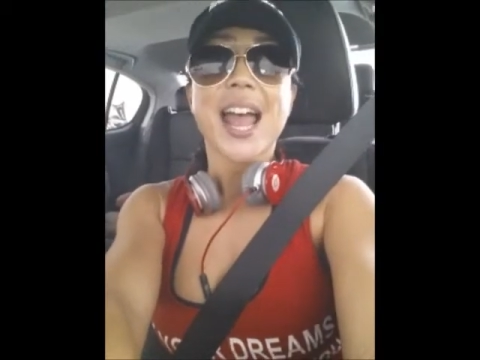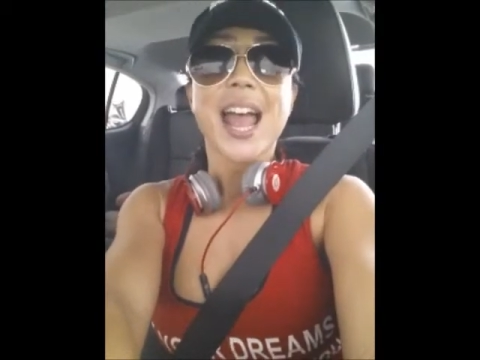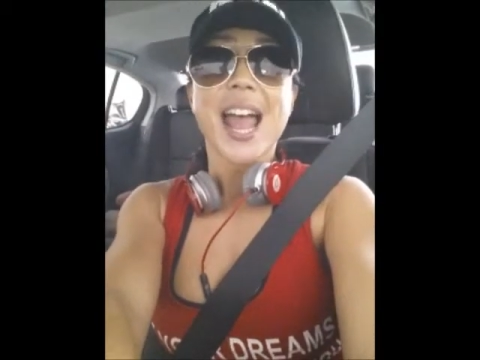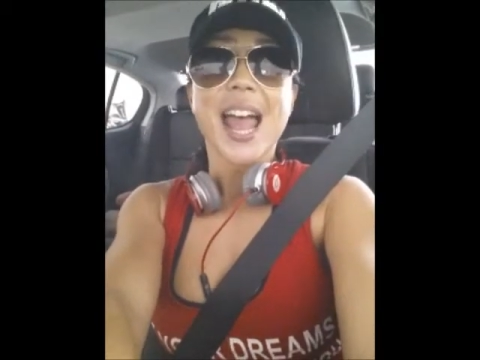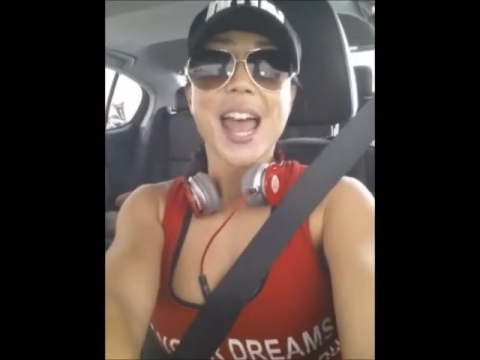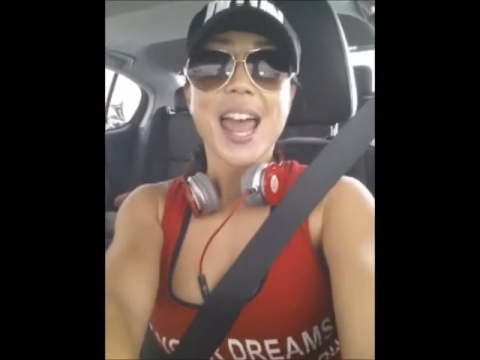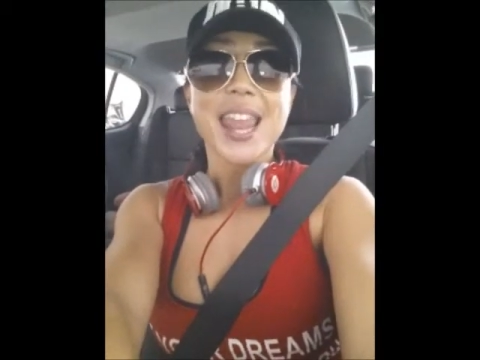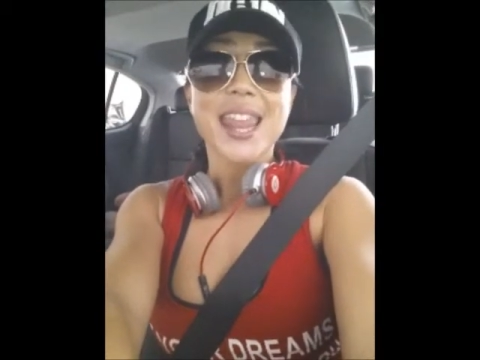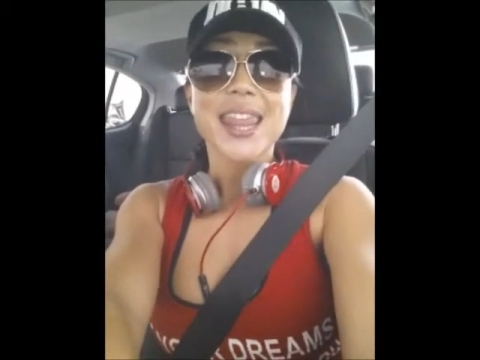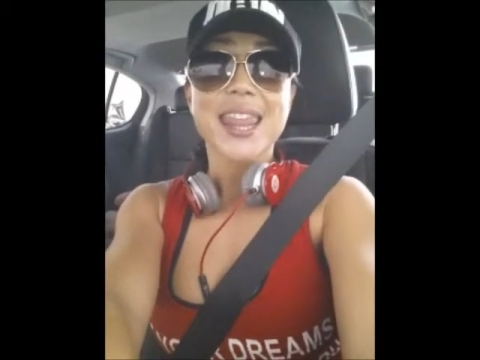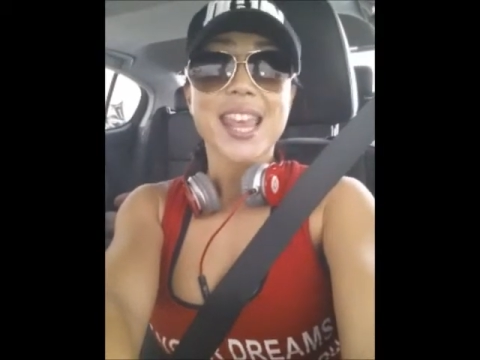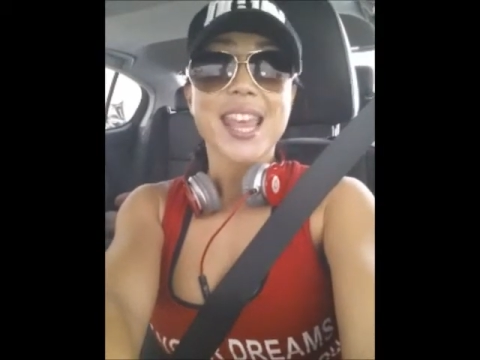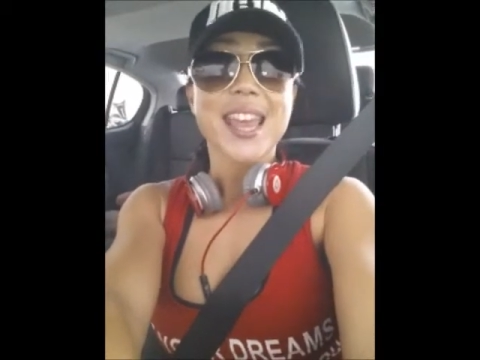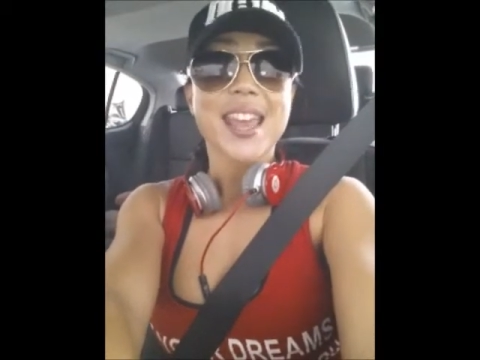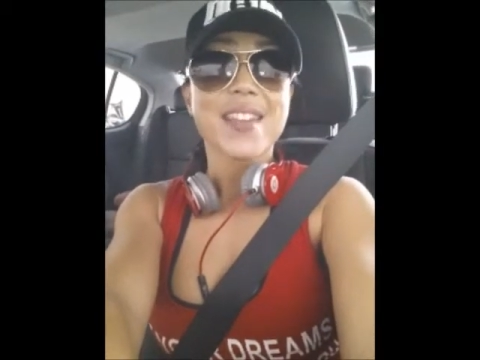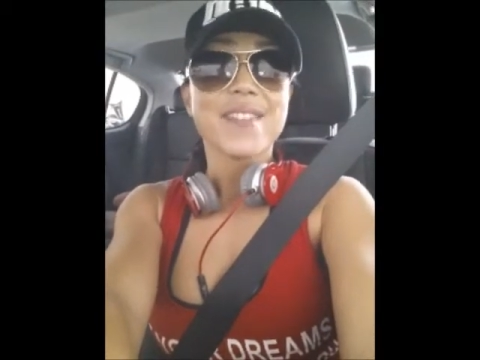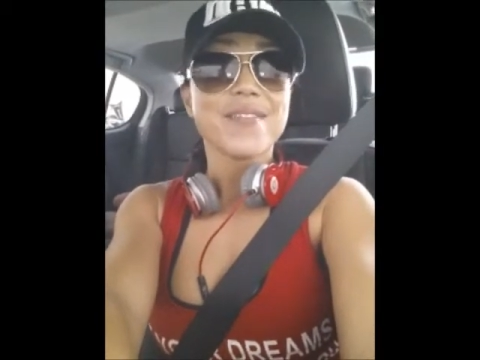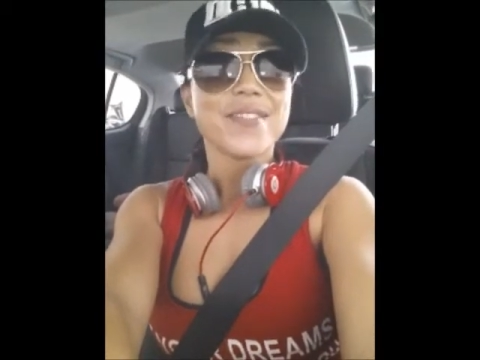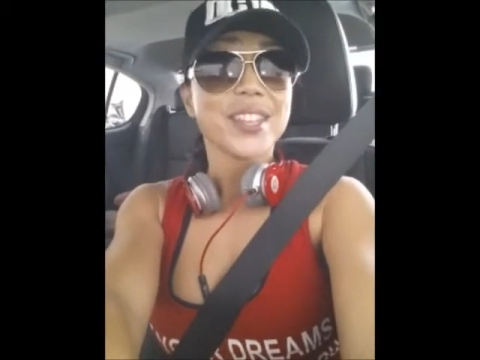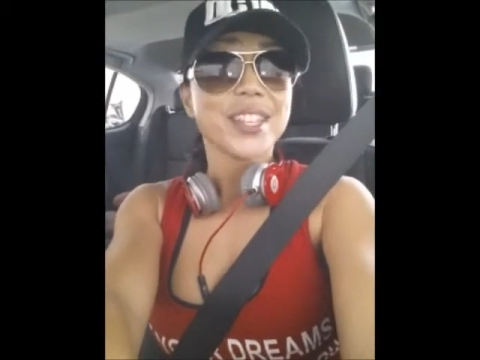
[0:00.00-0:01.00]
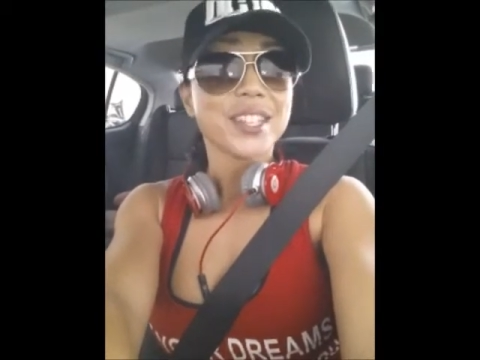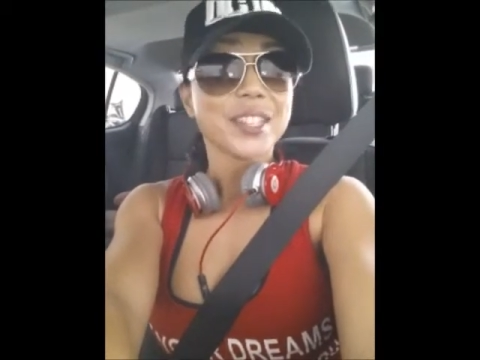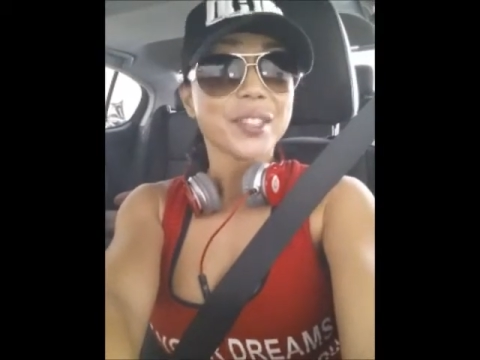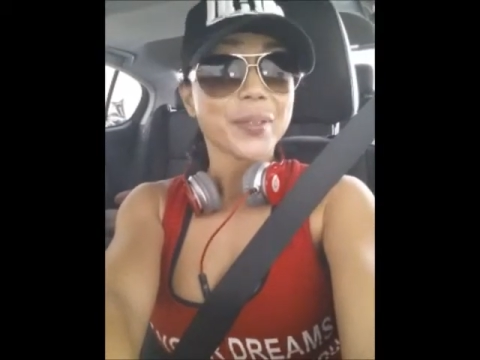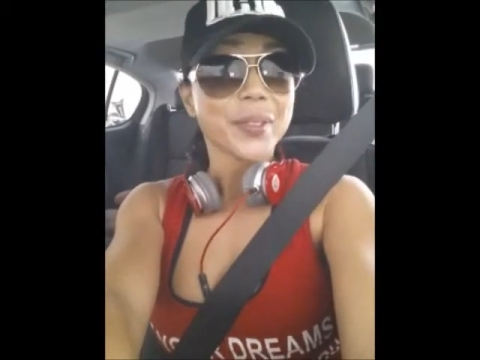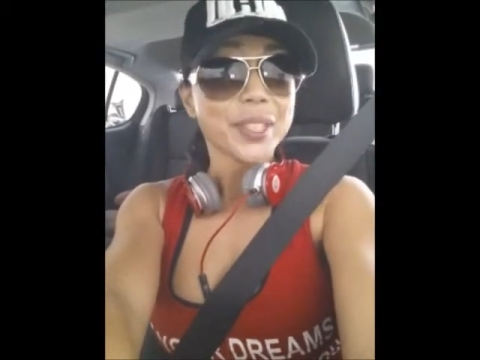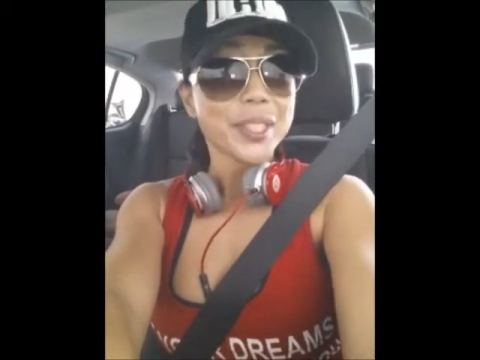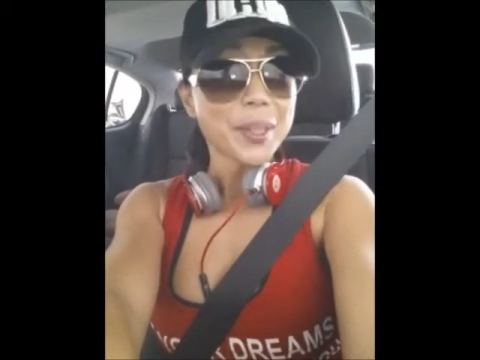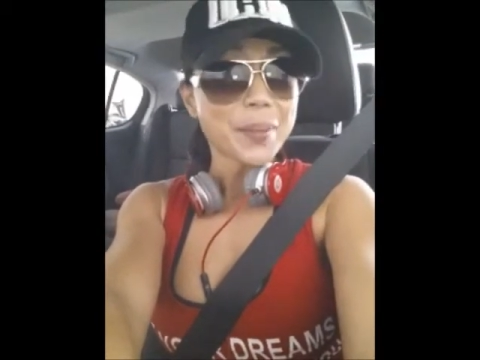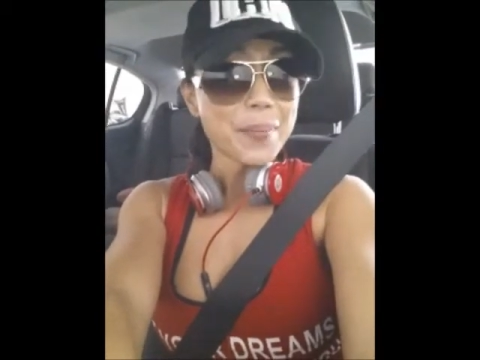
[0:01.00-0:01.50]
and then
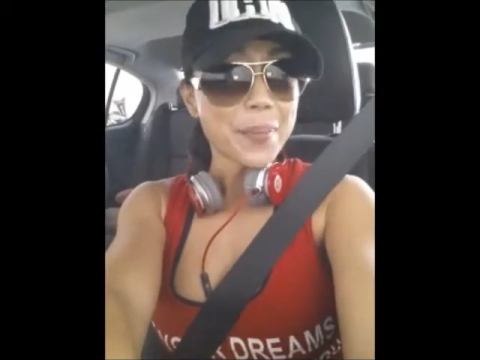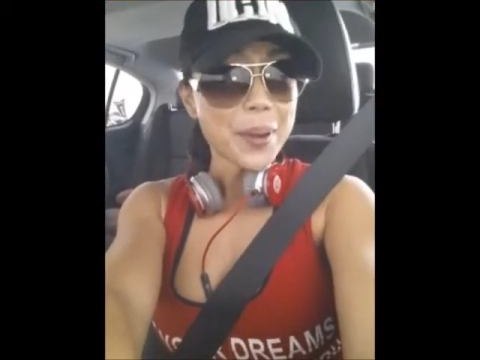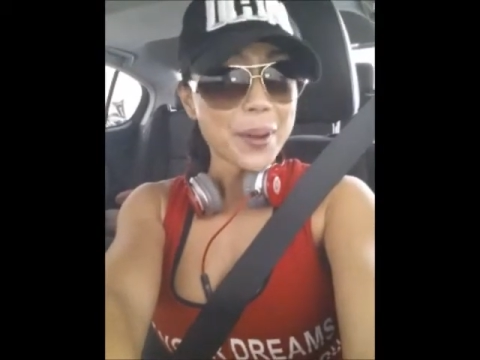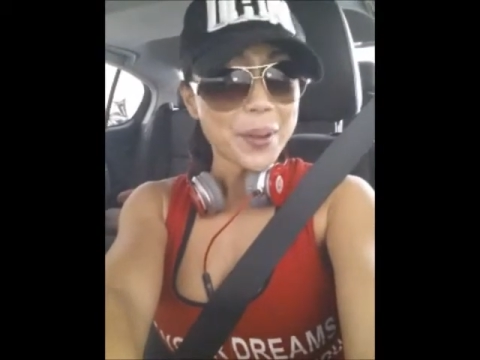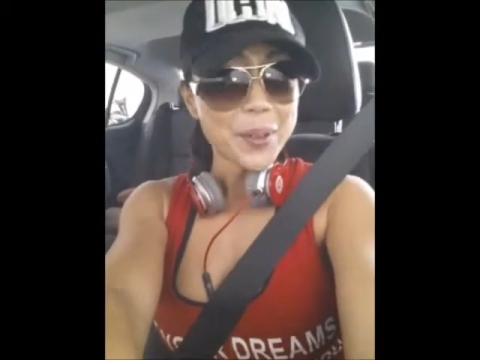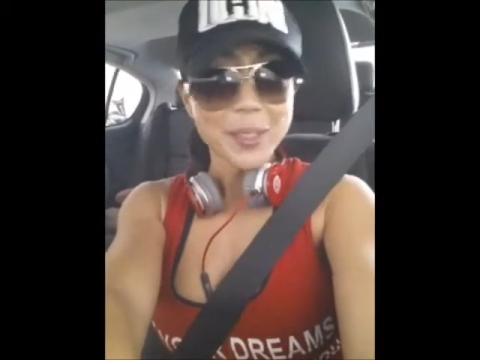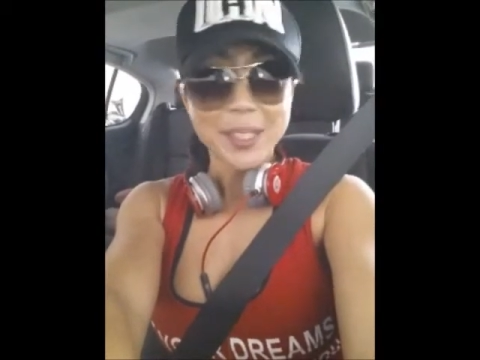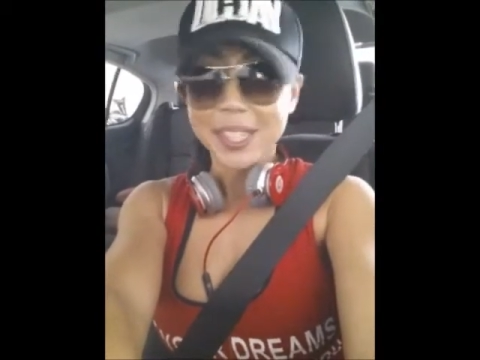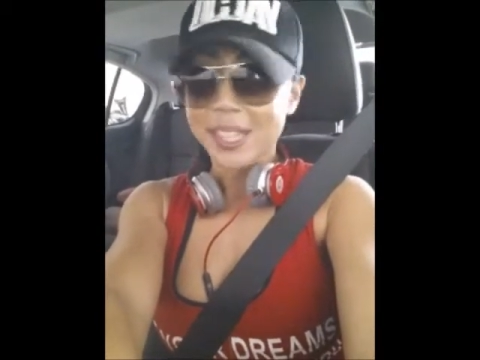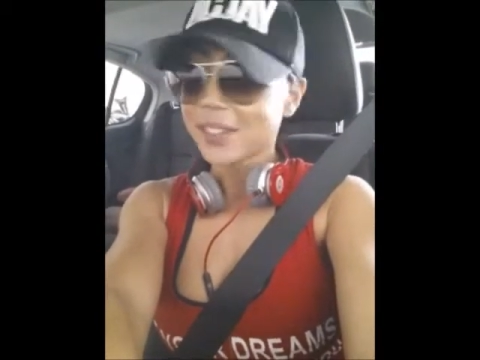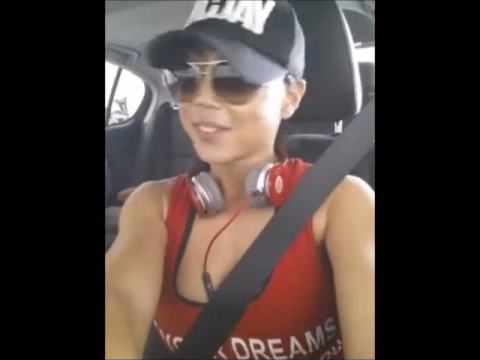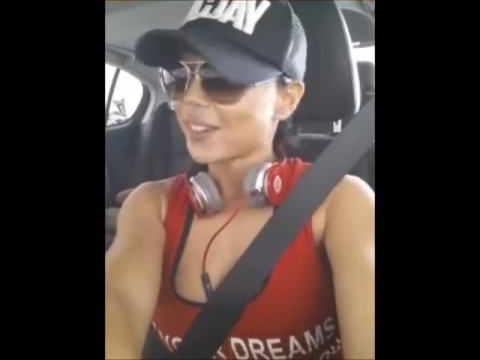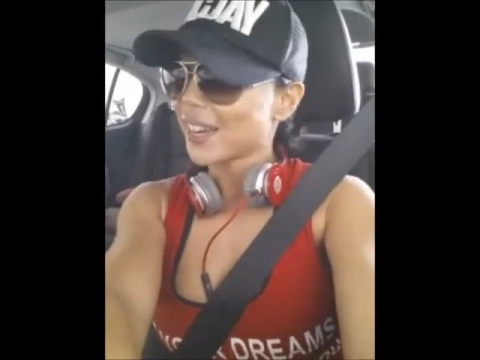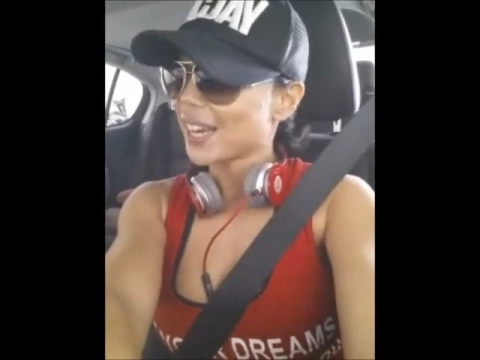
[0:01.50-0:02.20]
finished with some posing.